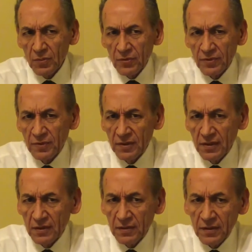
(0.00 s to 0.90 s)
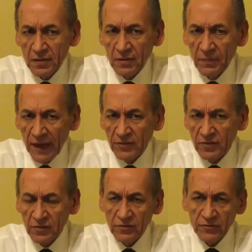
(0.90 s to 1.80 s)
Well, the
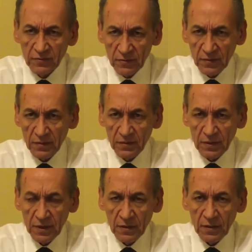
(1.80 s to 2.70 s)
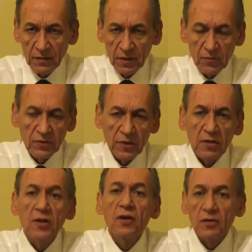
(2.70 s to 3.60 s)
commanders around the
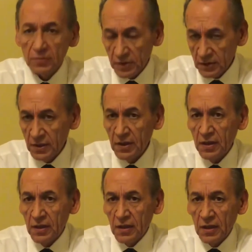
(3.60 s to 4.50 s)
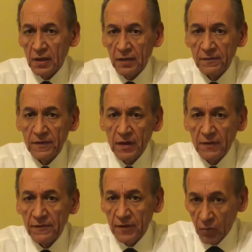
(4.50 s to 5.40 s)
globe are
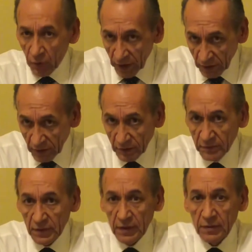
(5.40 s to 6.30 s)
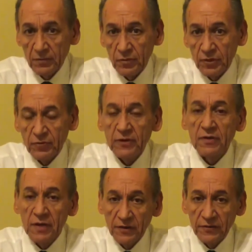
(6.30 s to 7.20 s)
very aware, and we
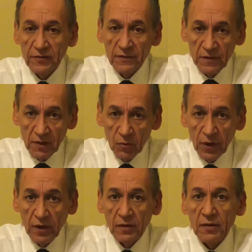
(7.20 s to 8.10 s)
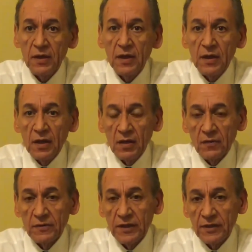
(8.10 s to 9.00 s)
recognize that they're very aware
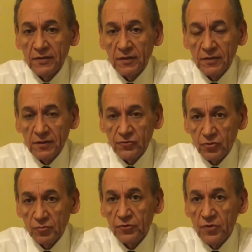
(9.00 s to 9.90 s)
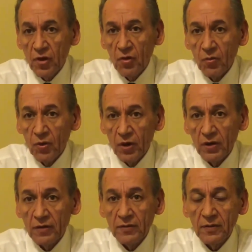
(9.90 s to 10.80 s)
of letting the troops know
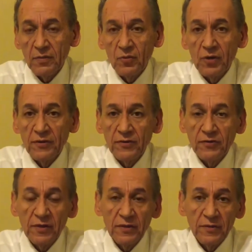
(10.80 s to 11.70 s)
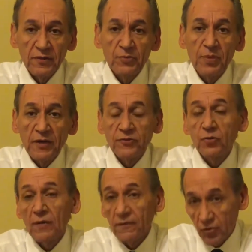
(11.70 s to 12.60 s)
where are the spots
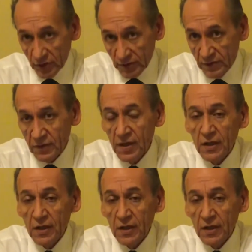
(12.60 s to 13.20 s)
to avoid.